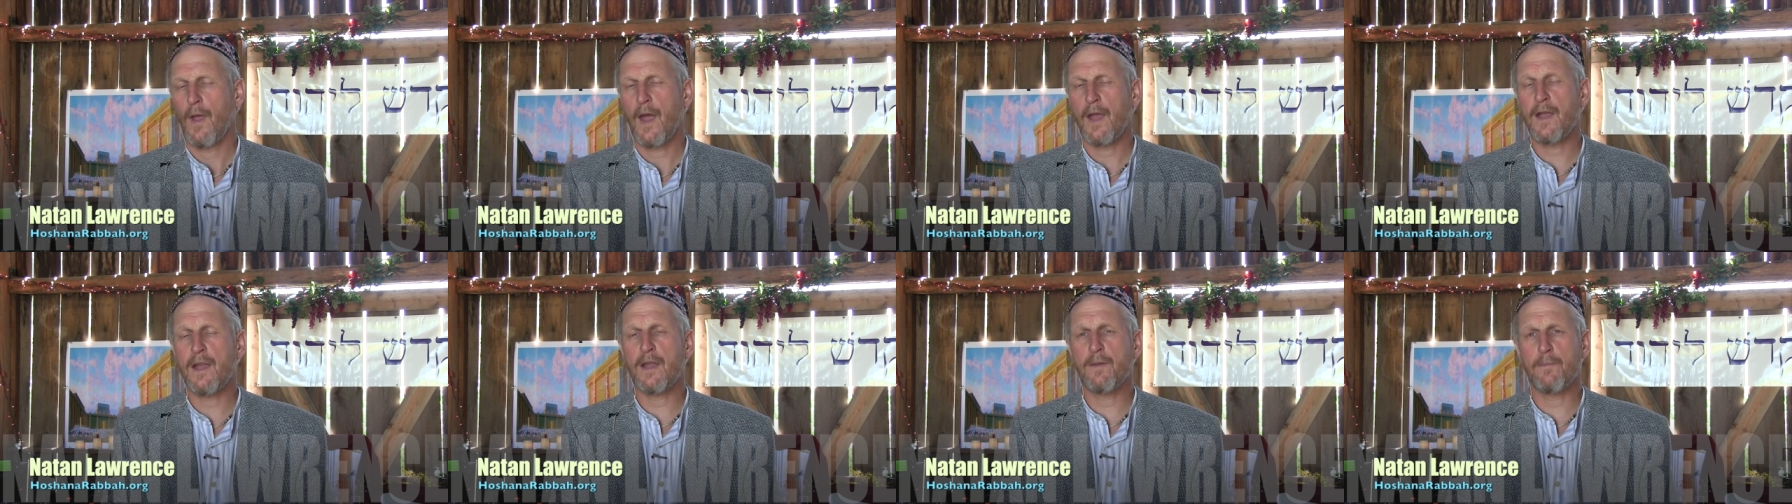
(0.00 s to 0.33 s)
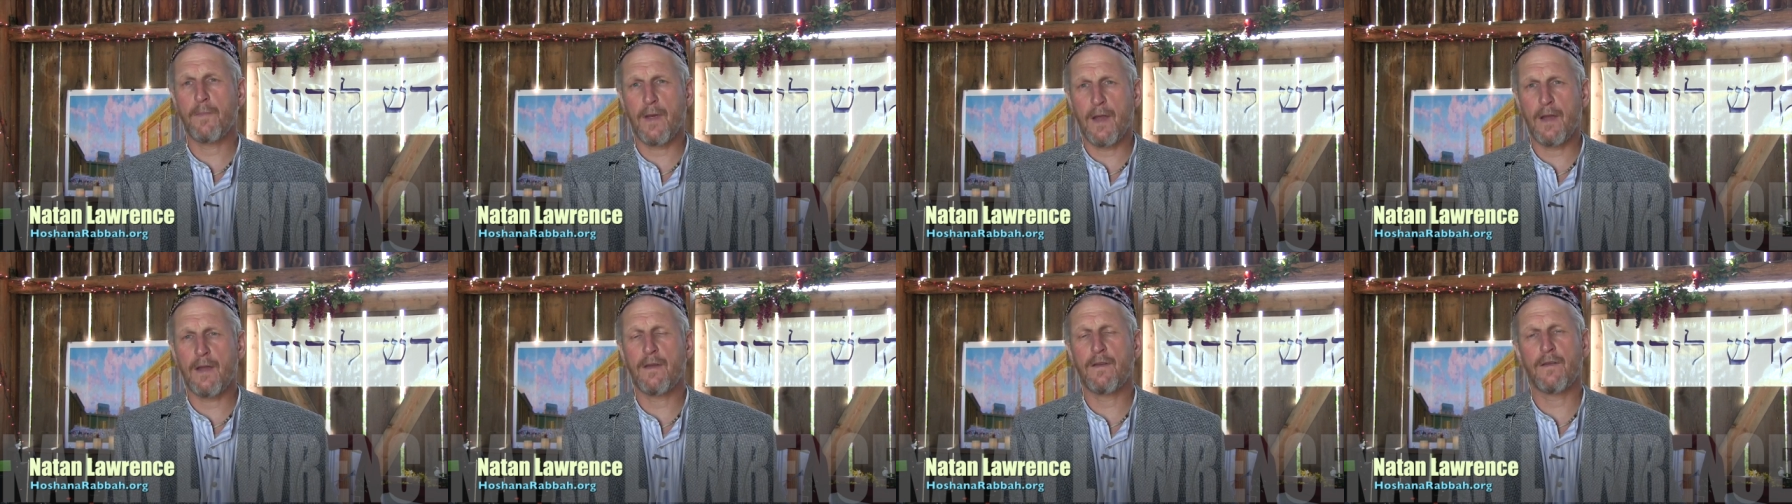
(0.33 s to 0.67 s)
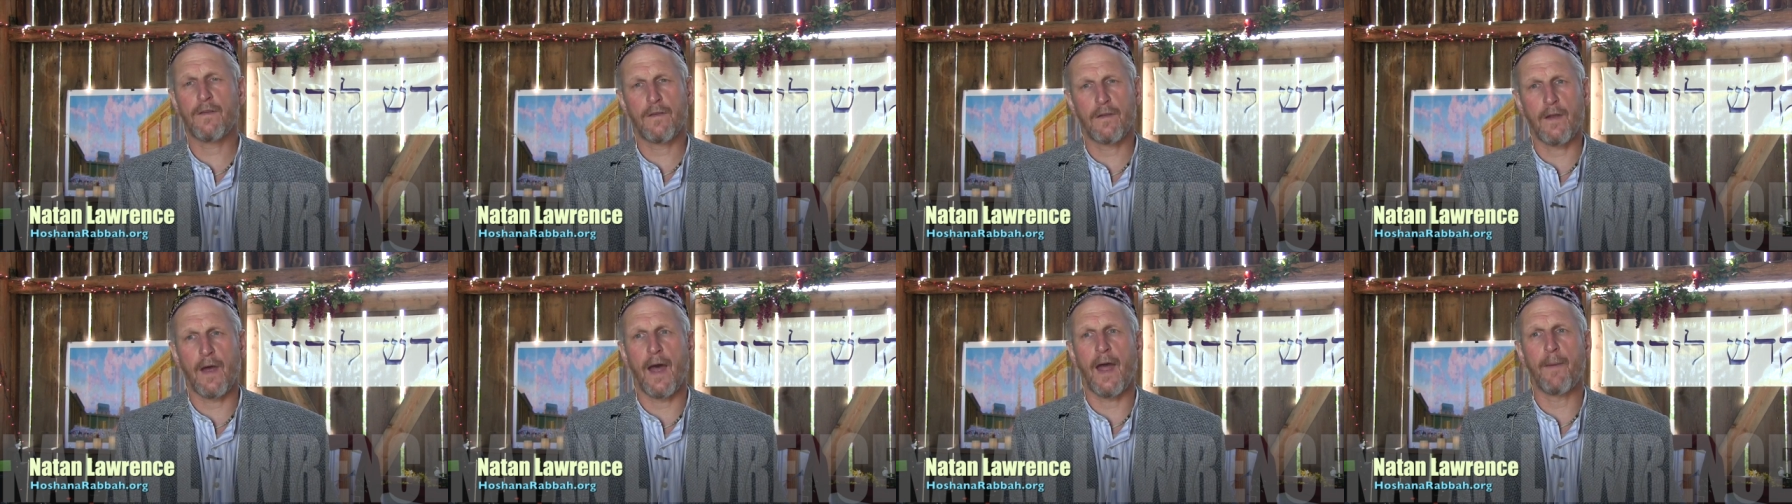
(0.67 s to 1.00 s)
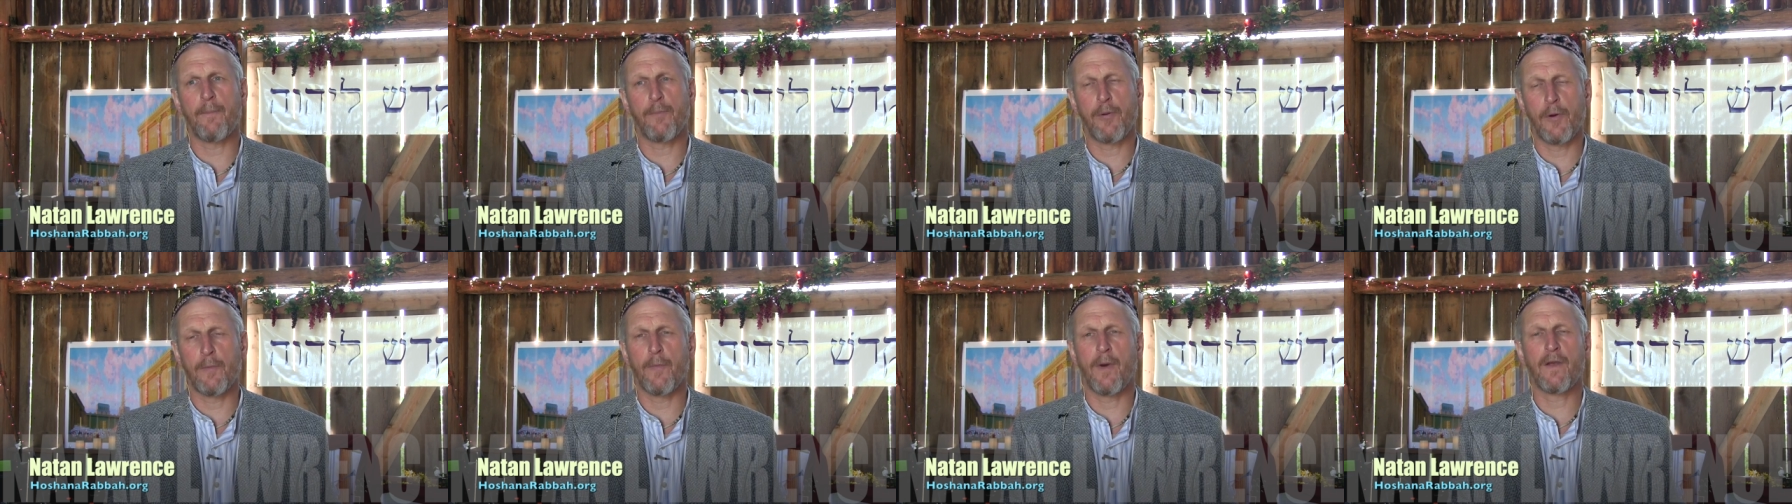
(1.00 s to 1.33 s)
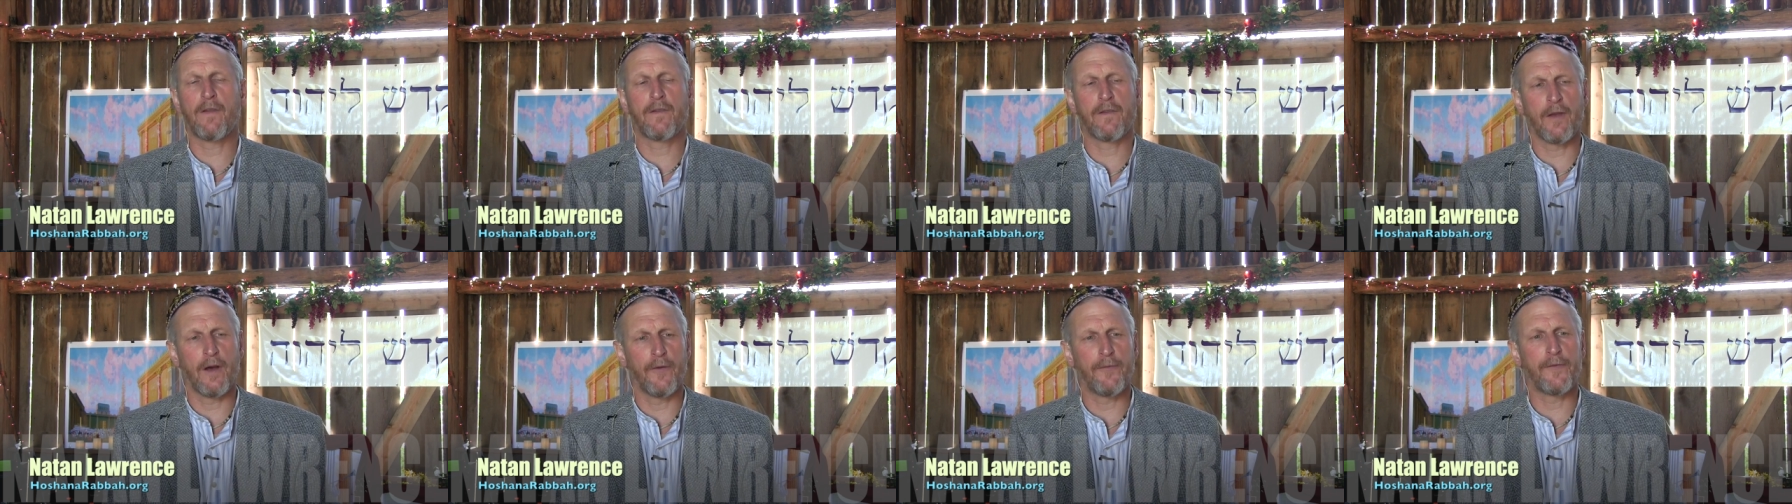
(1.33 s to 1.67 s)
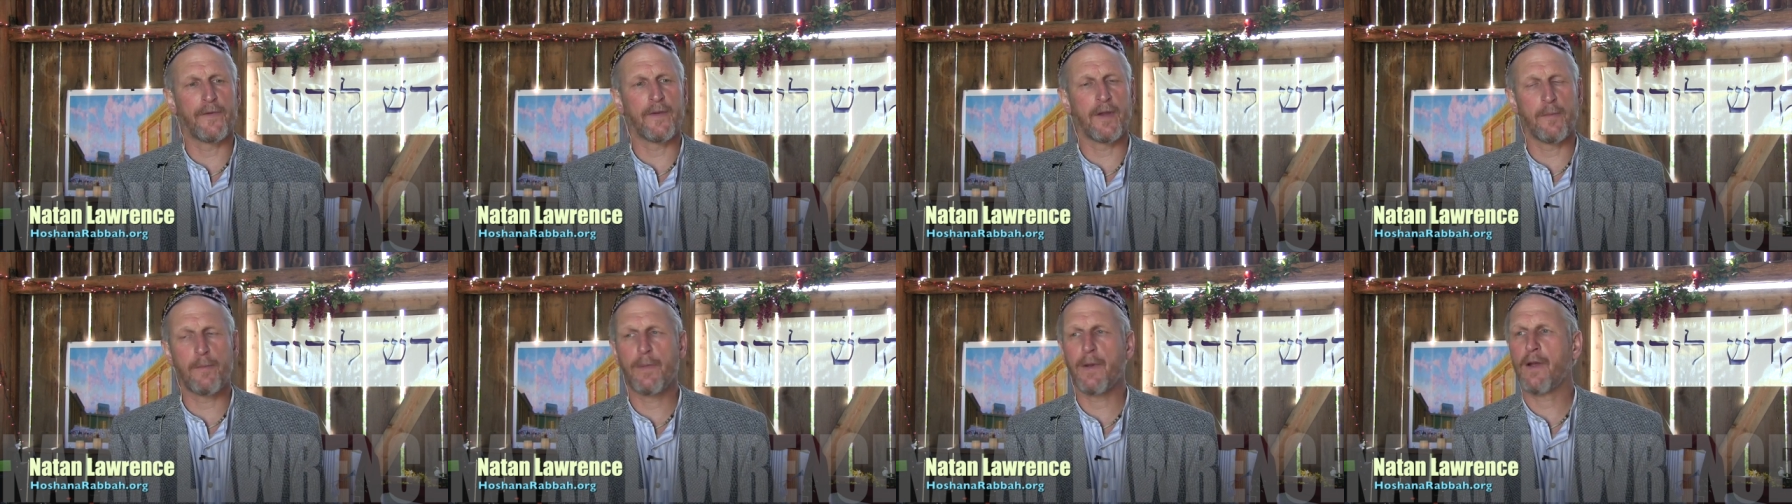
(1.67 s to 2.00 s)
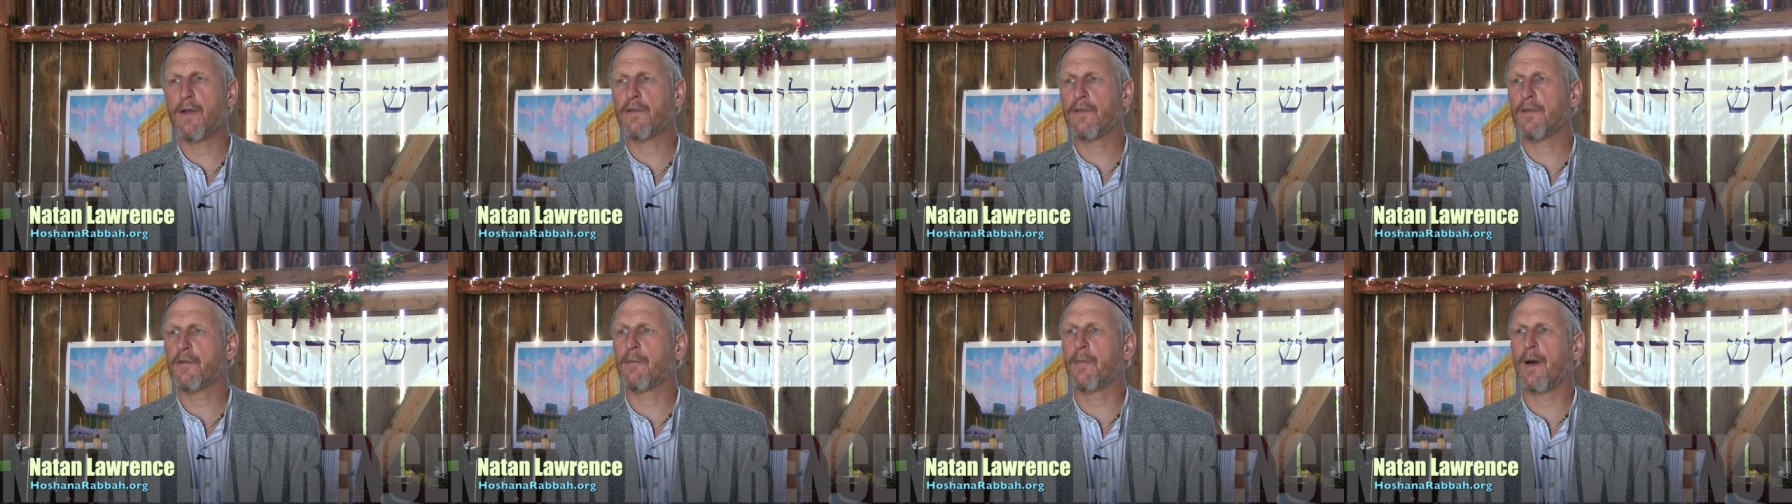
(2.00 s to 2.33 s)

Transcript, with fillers: And he admitted, he says, I put myself in there because